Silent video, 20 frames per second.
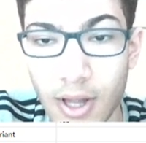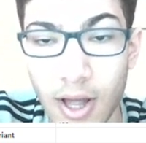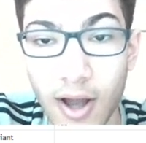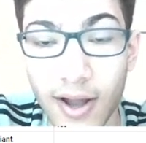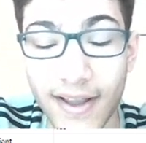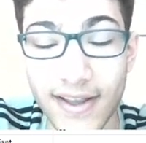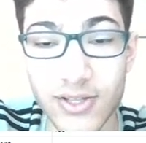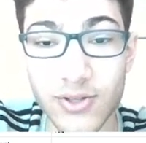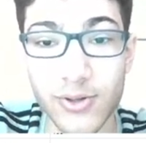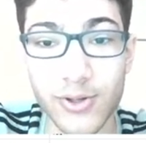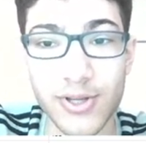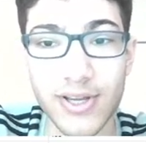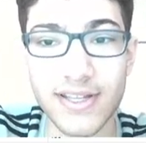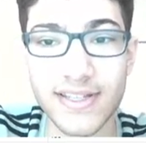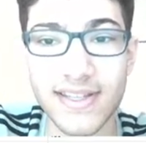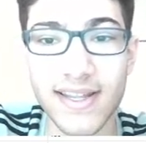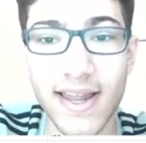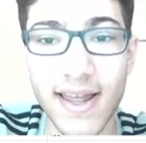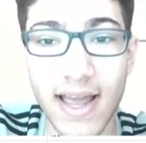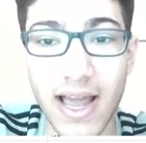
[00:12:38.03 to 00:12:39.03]
Okay, so you can
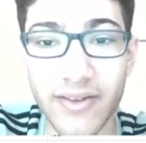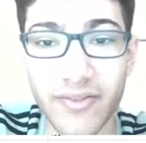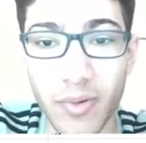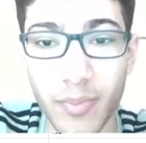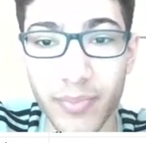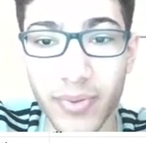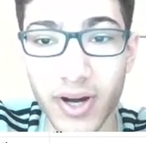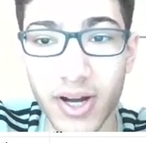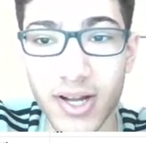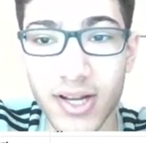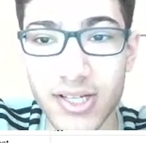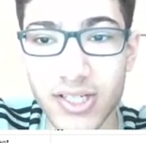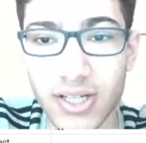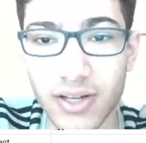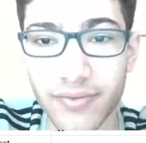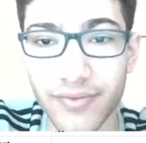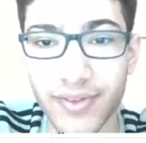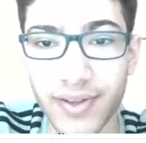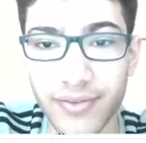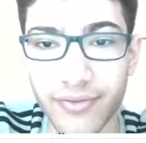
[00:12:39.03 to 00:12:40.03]
see that I have a bunch
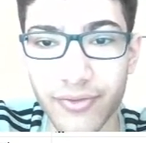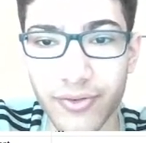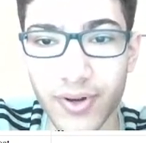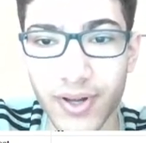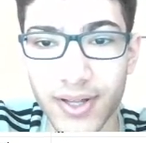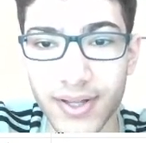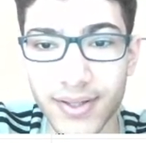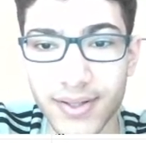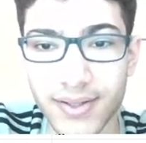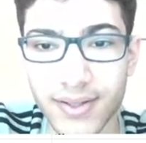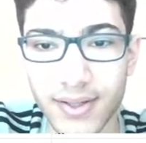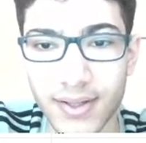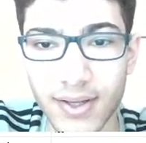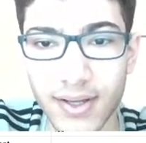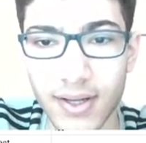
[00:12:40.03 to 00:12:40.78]
of different